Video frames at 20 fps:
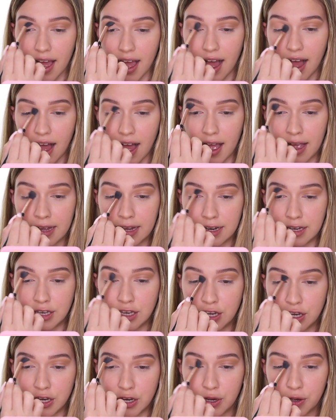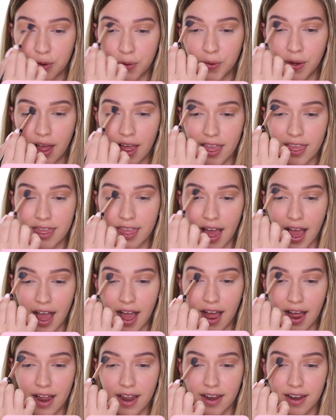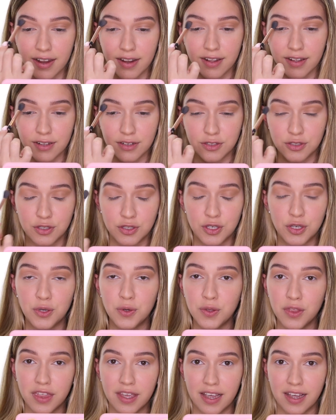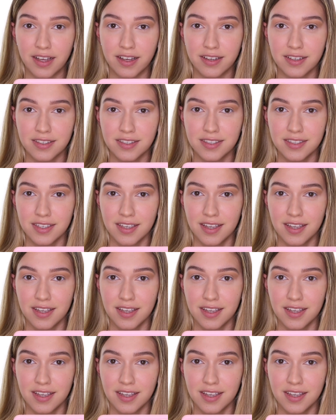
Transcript: I knew that two things